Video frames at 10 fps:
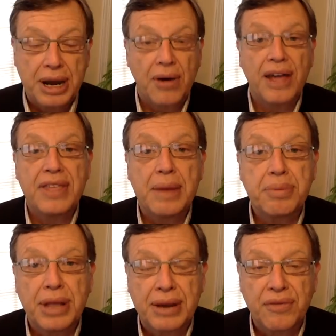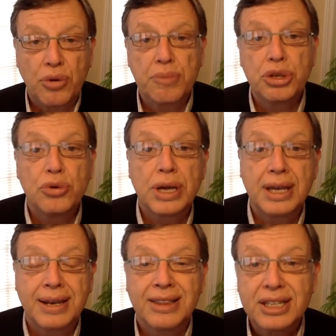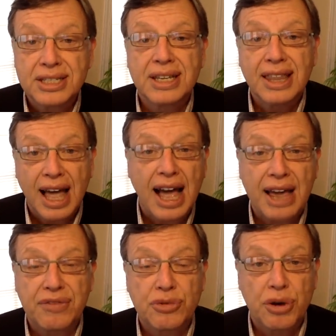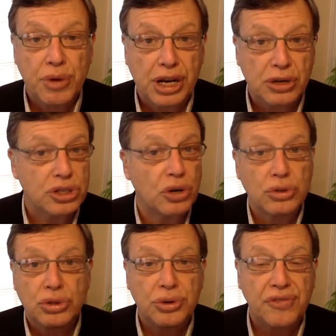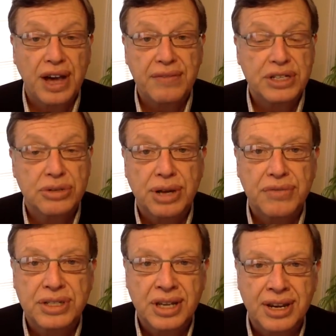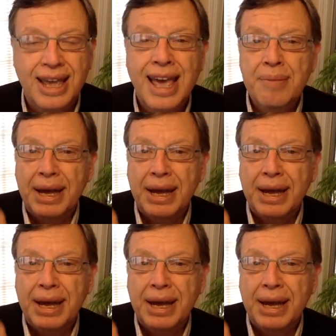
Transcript: Now, on that platform, you can listen live to our radio show, 2 to 5 Eastern every Sunday,